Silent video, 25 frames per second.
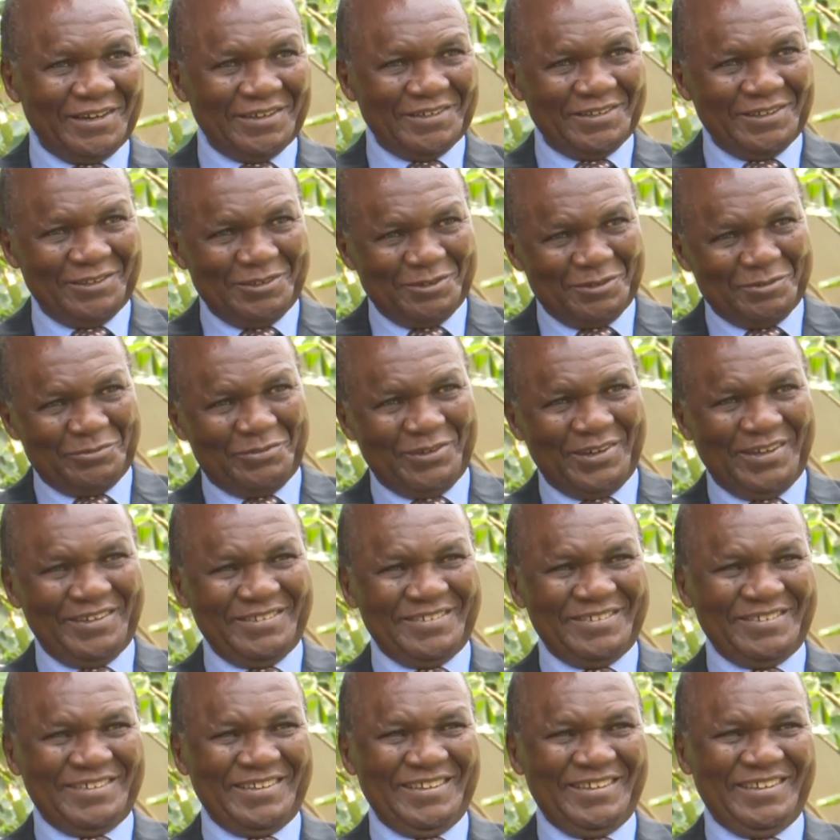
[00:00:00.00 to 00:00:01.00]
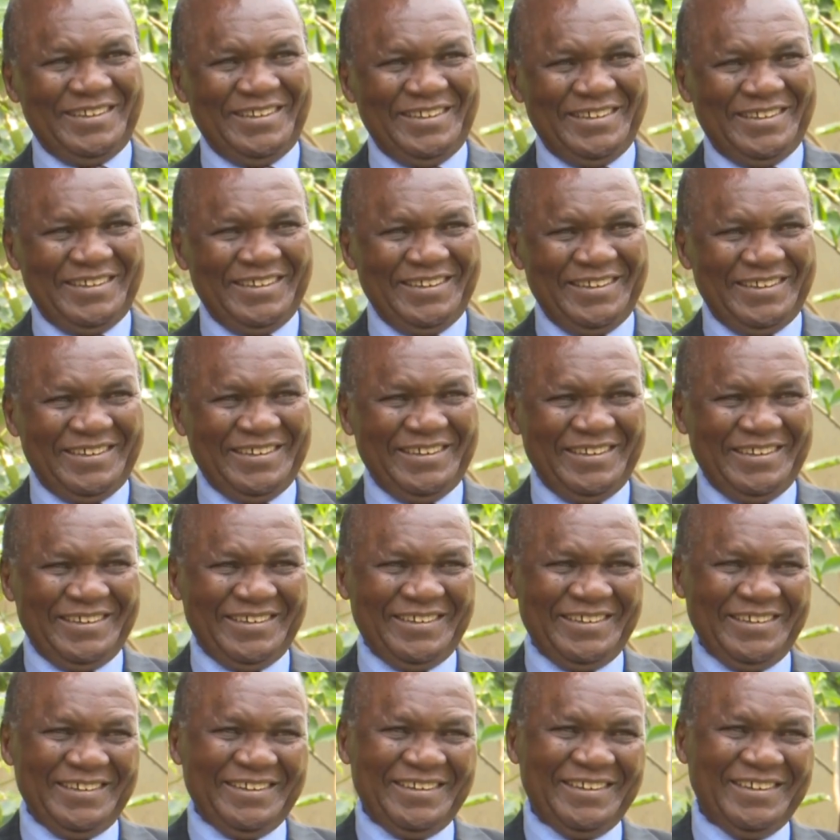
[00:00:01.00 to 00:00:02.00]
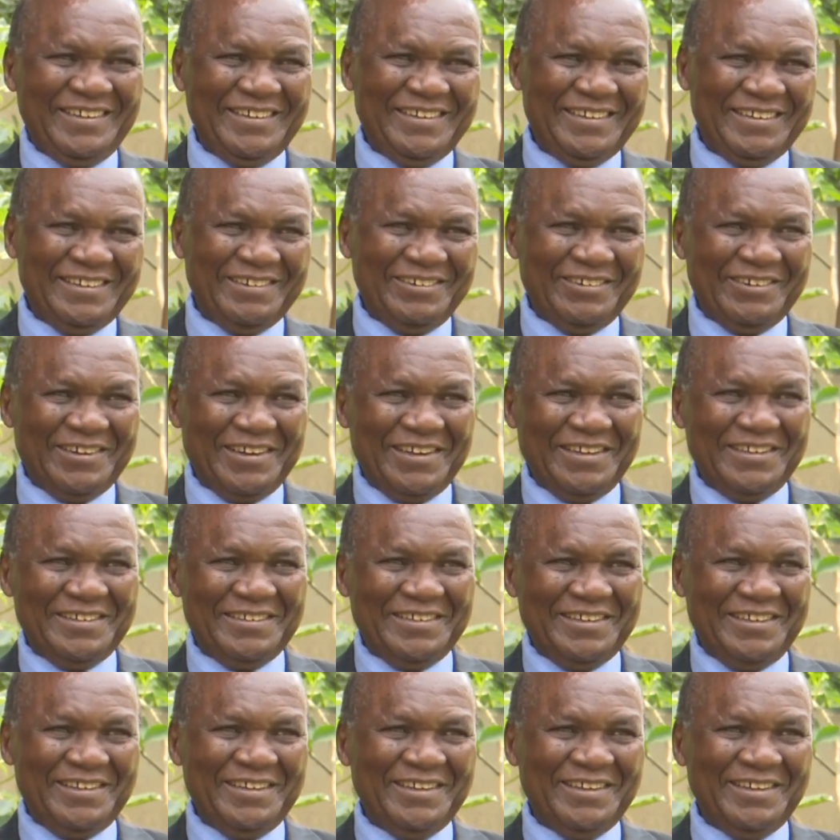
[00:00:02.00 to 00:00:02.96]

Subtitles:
At the university. All right.